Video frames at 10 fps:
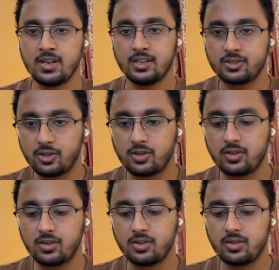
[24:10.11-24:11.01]
So,
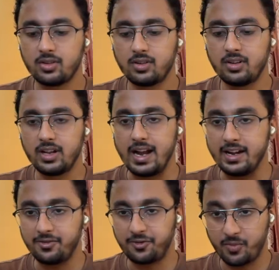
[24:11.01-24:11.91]

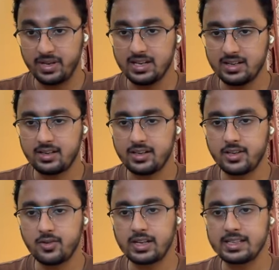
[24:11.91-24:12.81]
and from here
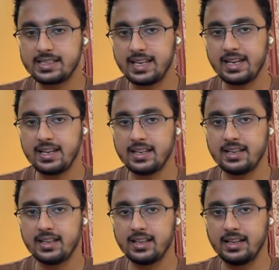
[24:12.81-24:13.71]
you can say
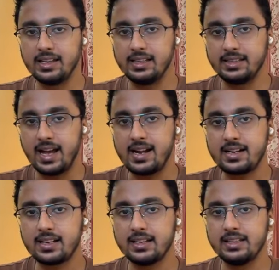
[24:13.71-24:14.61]

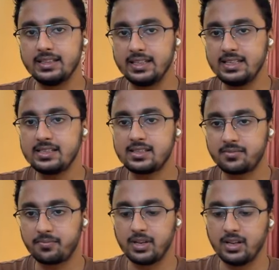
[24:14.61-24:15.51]
that these,
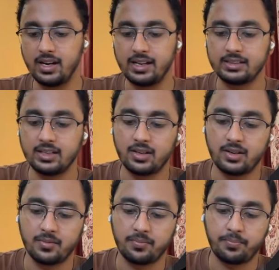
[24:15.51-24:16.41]
like,
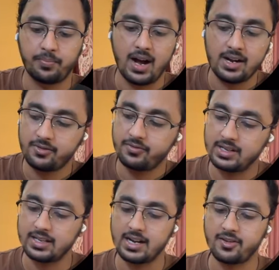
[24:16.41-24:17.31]
the part
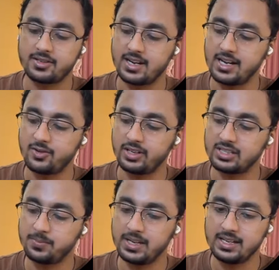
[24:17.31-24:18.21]
that I was trying to
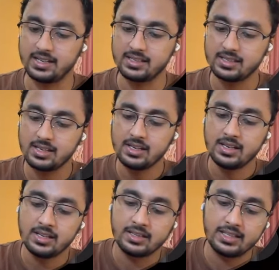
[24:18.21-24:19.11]
explain is,
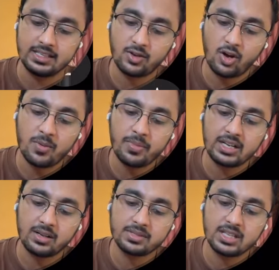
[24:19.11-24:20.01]
these all
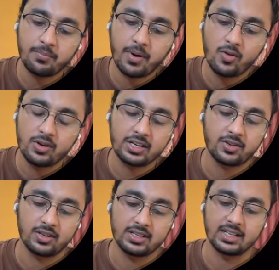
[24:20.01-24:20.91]
becomes the bounded
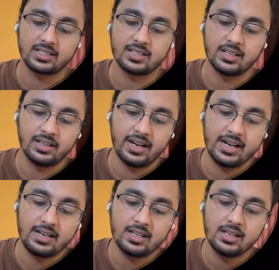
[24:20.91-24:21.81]
context,
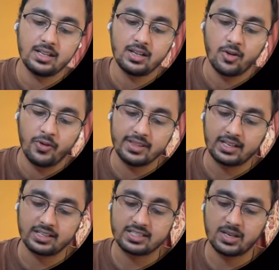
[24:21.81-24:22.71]
right? When the
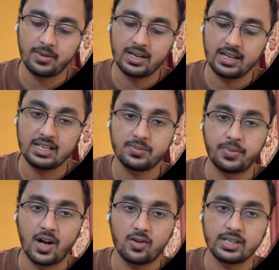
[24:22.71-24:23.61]
customer is
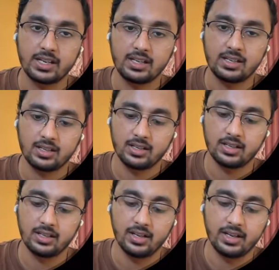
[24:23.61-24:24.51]
browsing
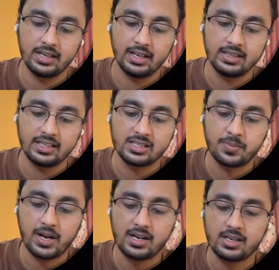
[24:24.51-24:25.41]
in this
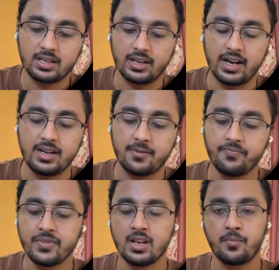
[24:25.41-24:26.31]
part, right,
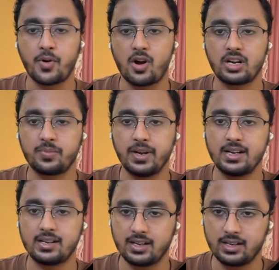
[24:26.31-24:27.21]
product
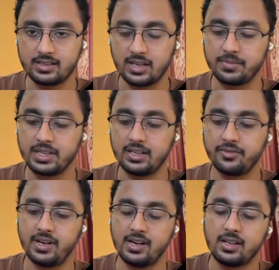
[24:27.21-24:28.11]
meant something
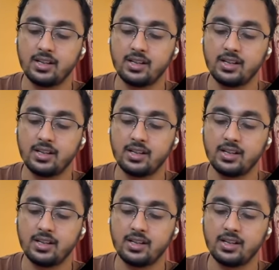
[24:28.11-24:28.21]
different.